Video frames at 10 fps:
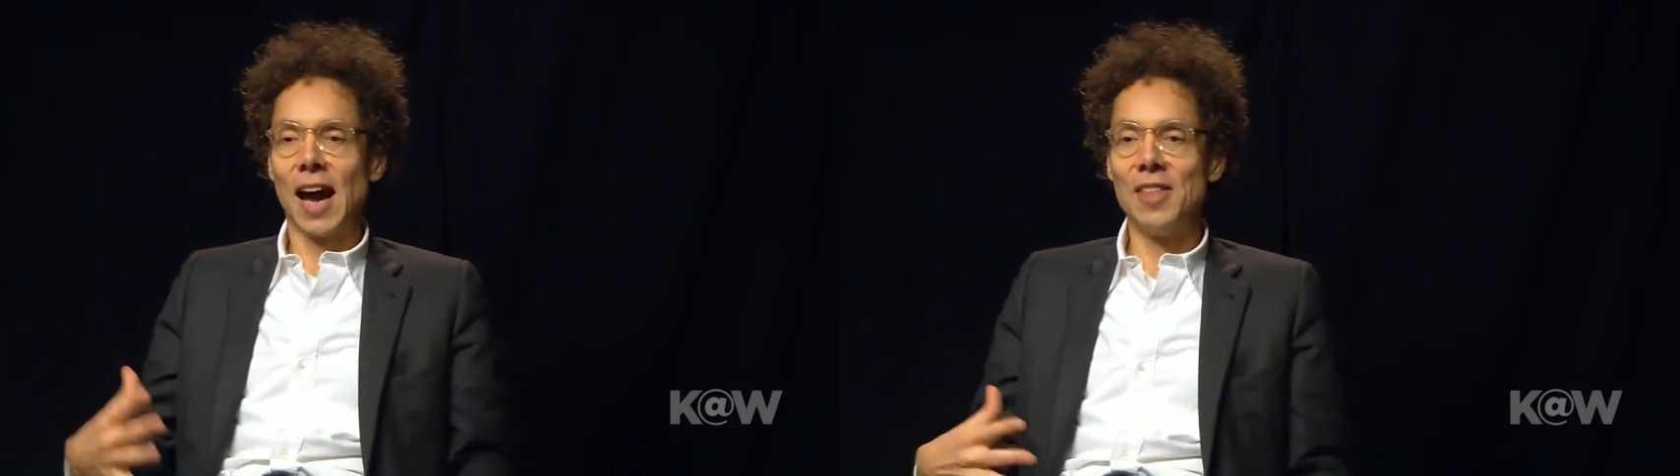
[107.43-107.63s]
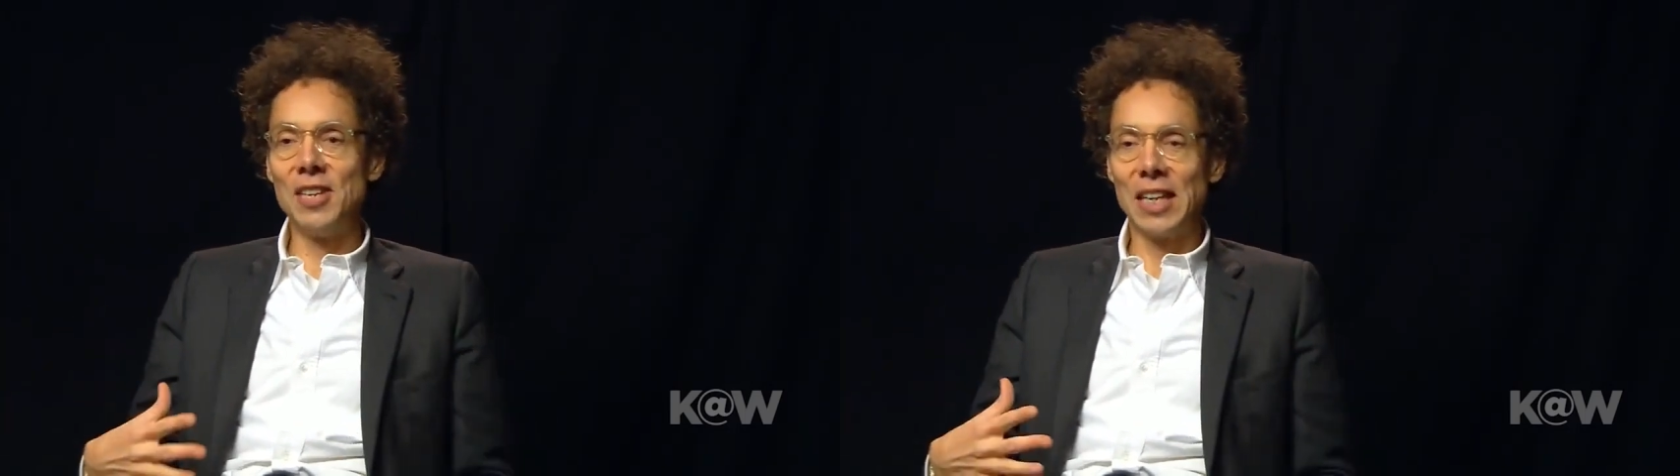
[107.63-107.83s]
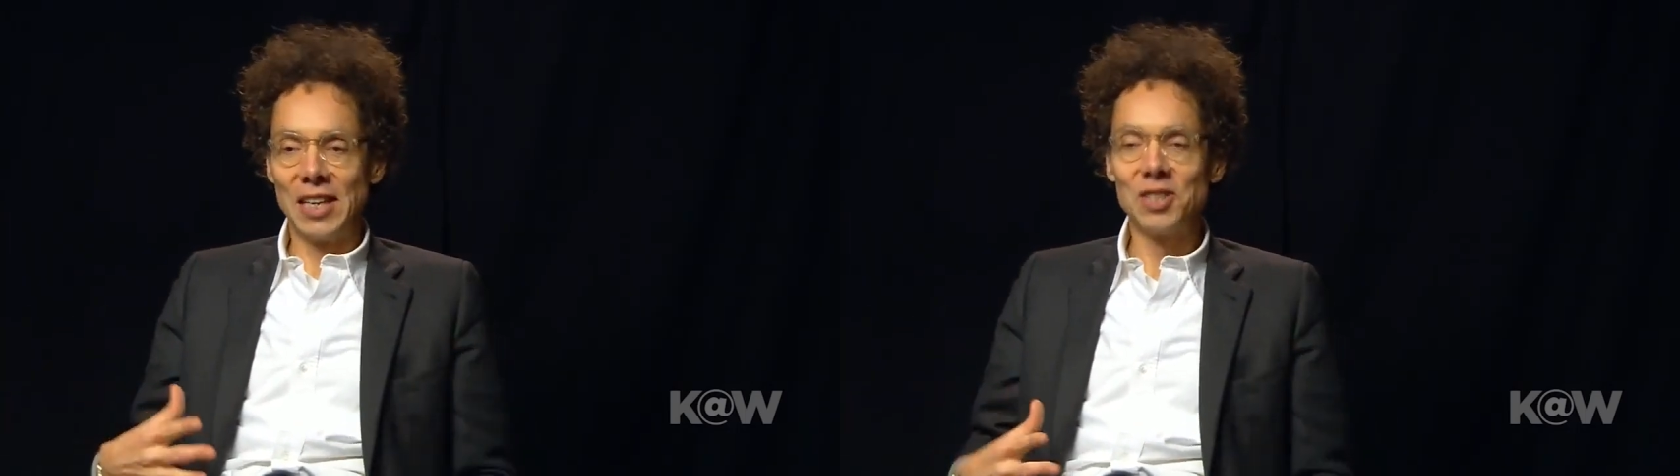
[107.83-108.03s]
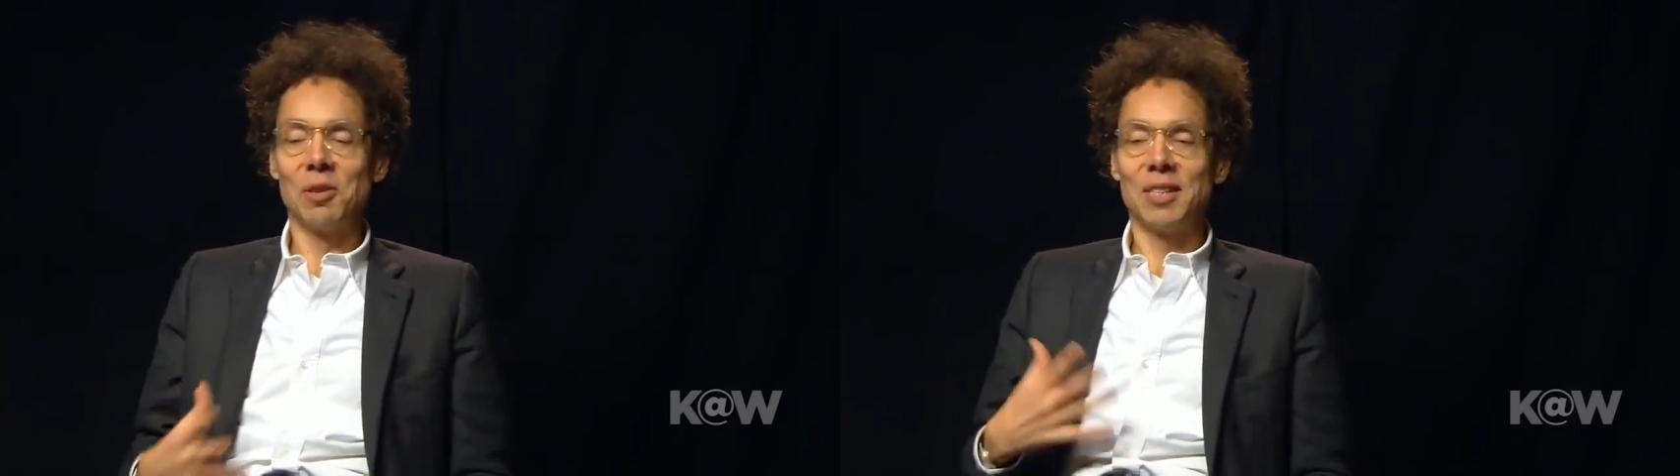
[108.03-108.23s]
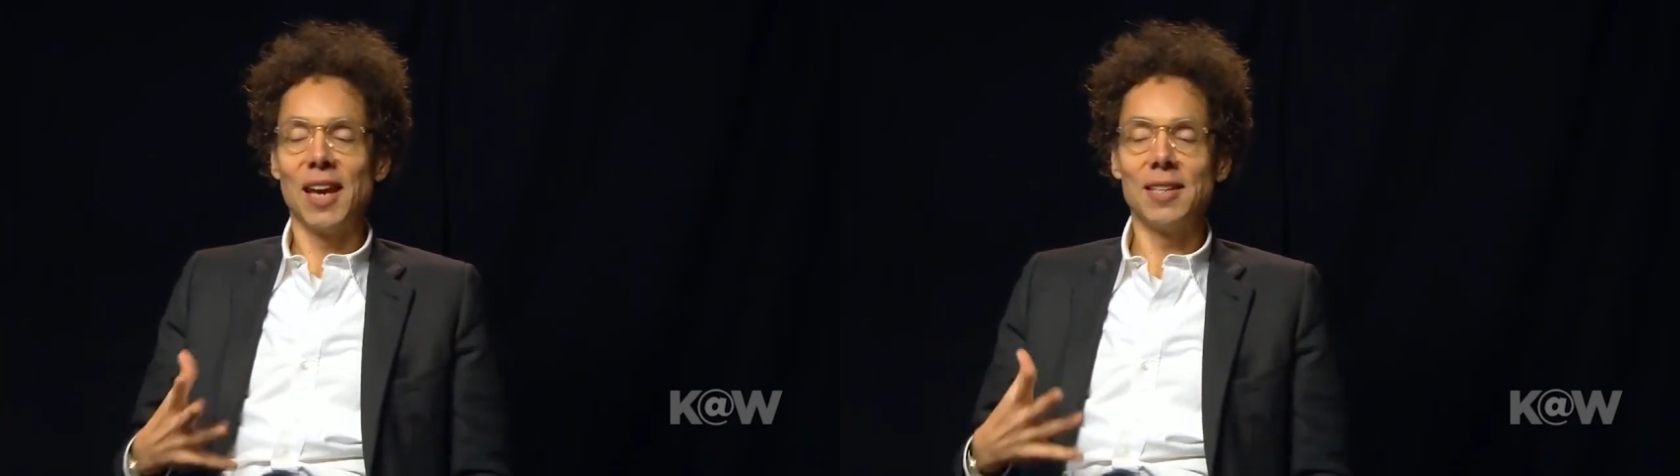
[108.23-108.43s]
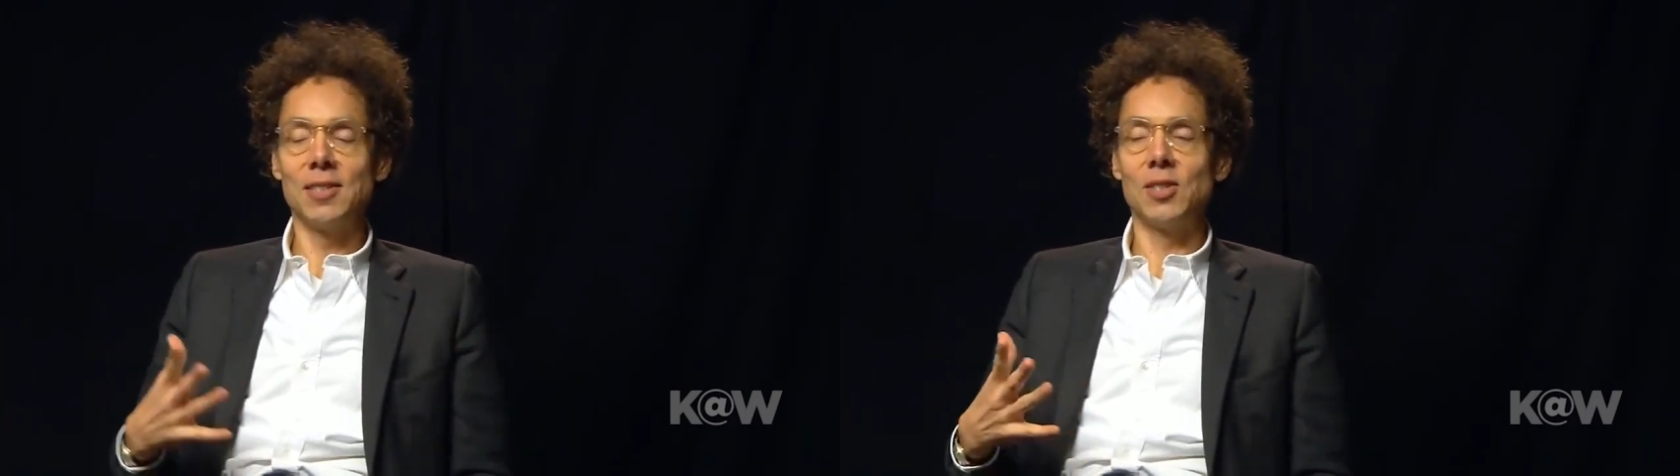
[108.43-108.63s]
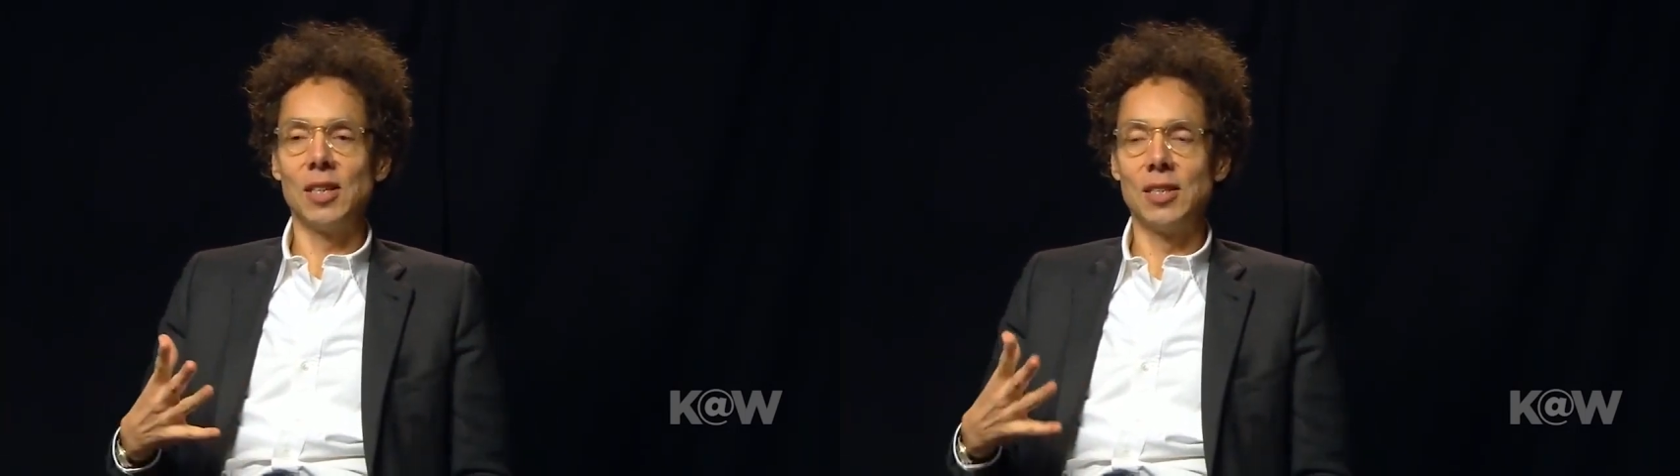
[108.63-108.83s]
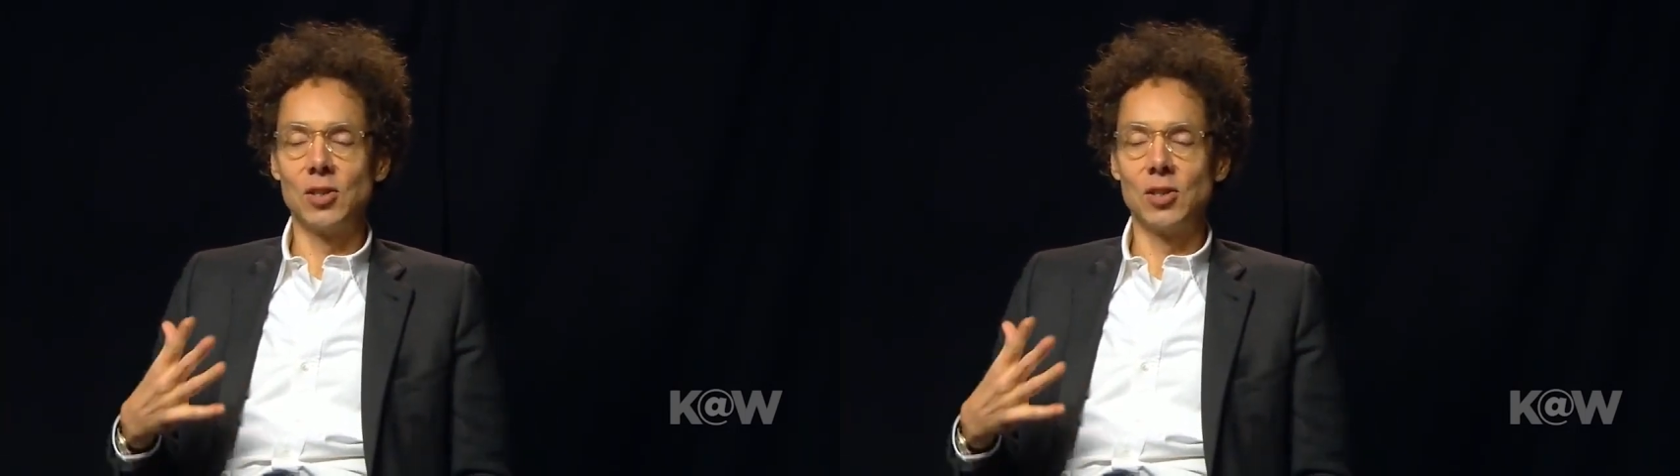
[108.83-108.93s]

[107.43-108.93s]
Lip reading: And so he says,